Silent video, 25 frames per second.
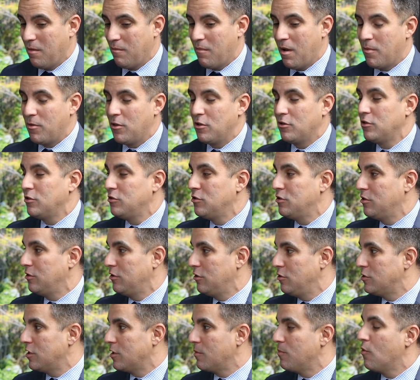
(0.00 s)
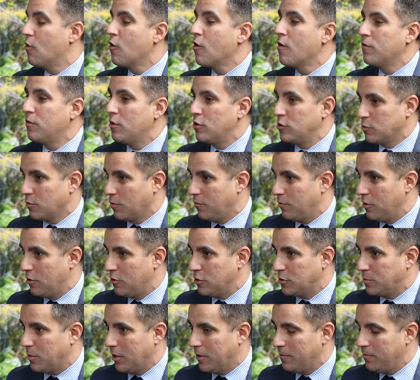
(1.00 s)
Maybe they're just using more of those
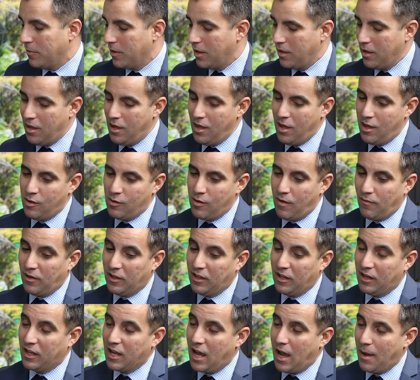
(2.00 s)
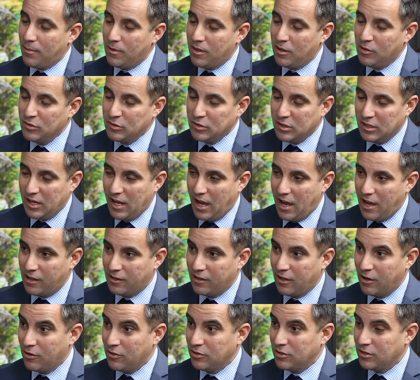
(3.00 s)
reviews, but you have to get a copy of those denial
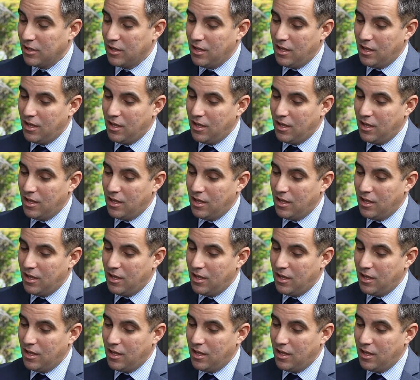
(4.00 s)
letters.